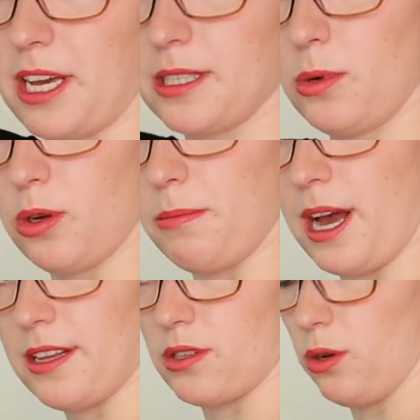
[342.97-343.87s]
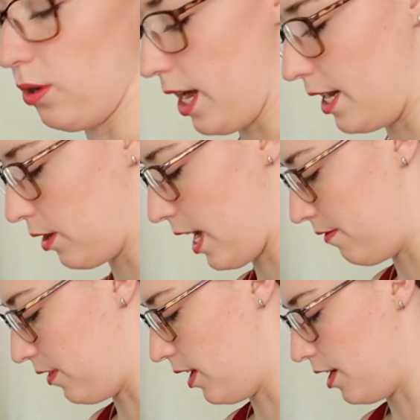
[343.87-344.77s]
to make smaller amounts, or, like, look
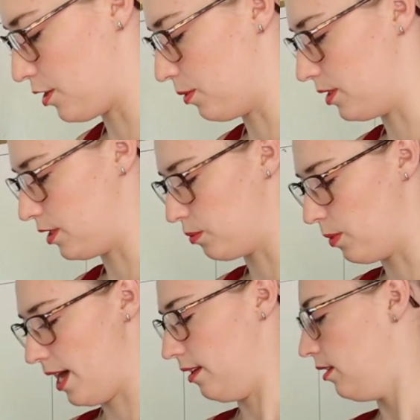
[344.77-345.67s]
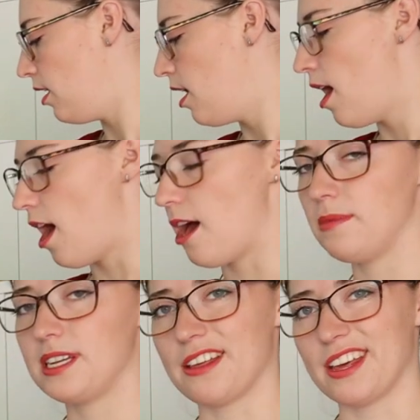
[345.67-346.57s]
out for larger ones as well.
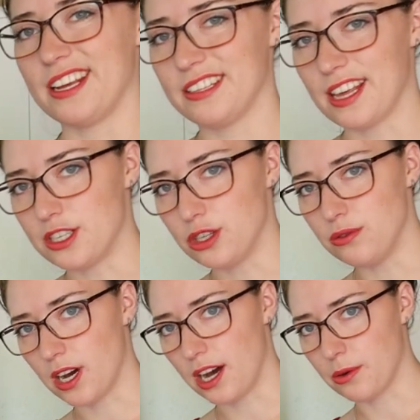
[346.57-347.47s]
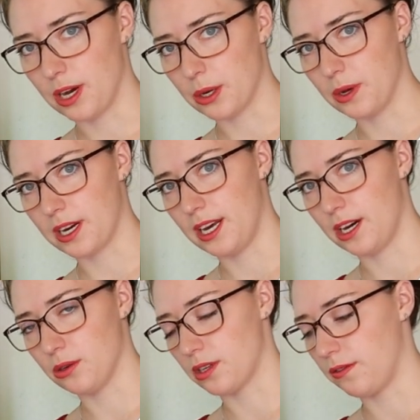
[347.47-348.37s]
Now, they do die quite quickly,
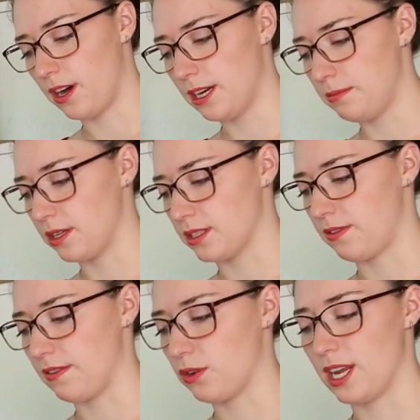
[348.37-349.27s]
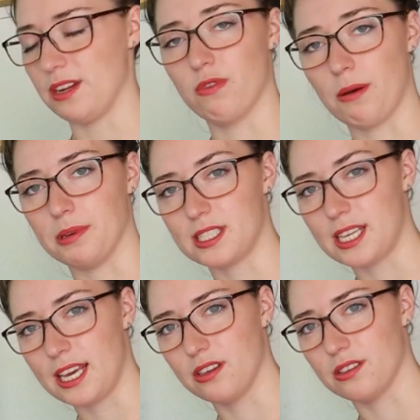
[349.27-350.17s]
I also find, because if they've got any rubber
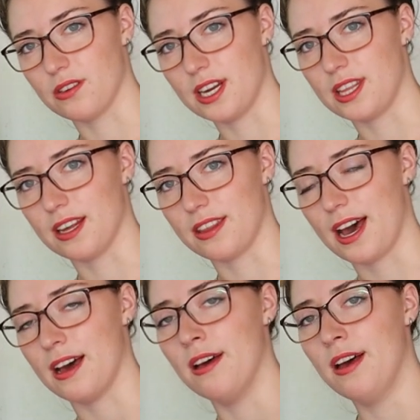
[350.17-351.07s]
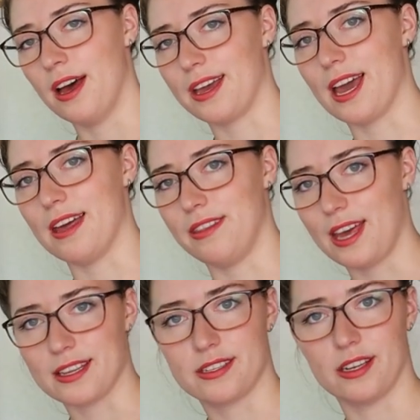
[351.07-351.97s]
seals or anything like that, again,
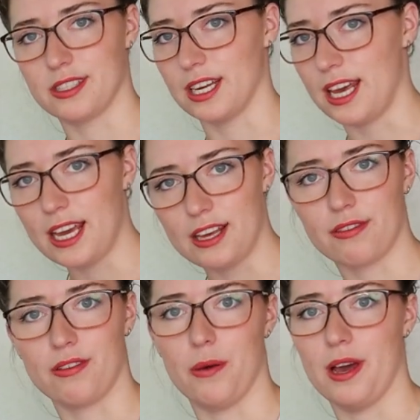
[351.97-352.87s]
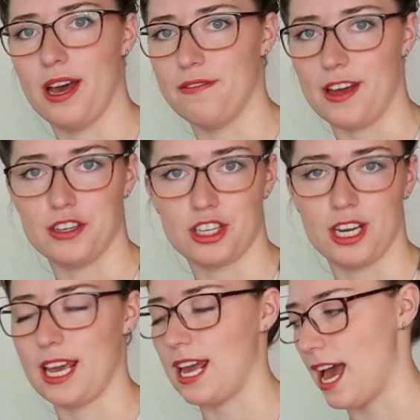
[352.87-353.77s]
the acetone's going to eat through it
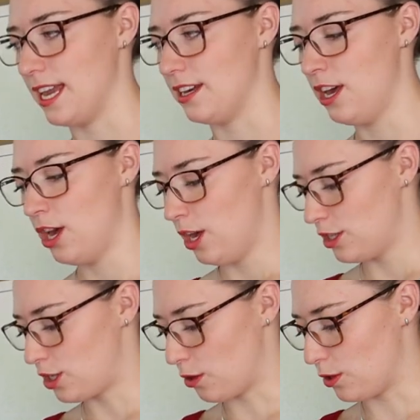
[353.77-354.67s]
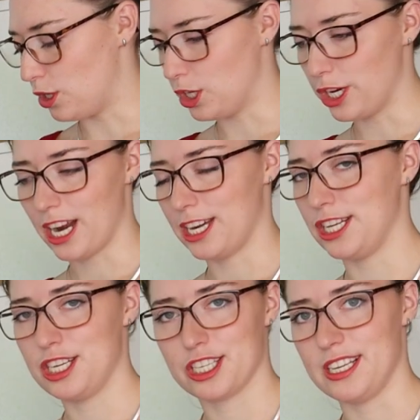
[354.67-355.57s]
eventually. And so
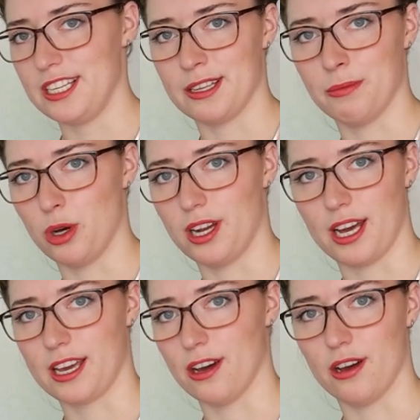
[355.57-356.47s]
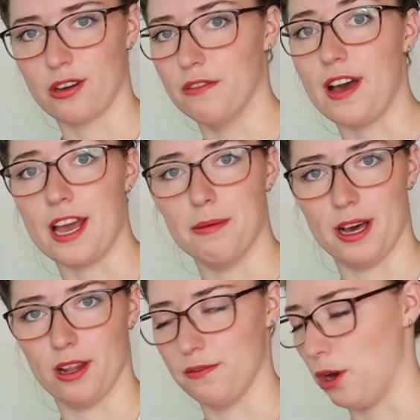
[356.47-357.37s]
you just need them on like a conveyor
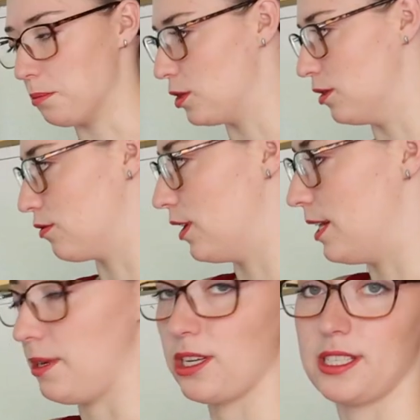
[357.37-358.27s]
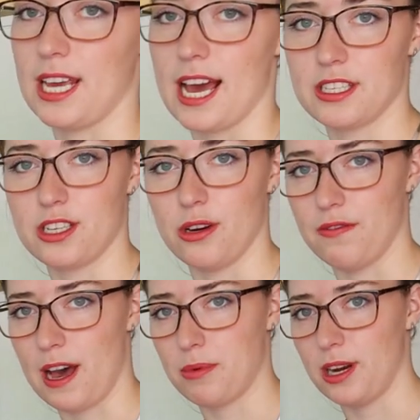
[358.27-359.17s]
belt of options, really, because the acetone
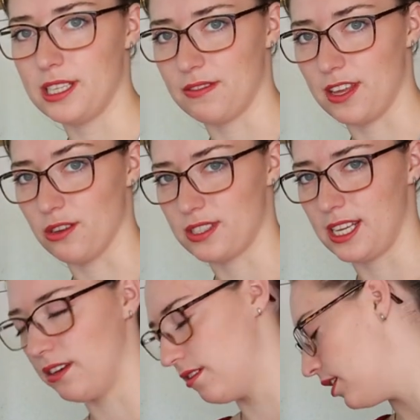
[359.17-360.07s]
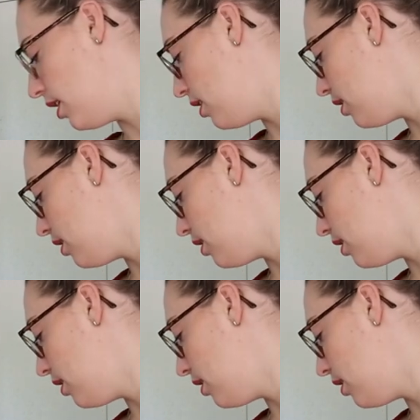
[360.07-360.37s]
evaporates if they're not sealed.